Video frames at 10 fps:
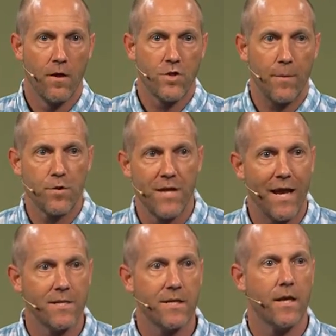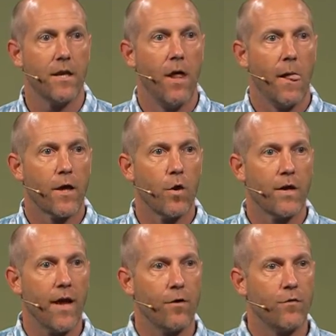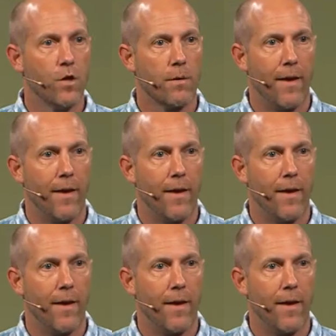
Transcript: Chapters 9 and 10 go together. And if you look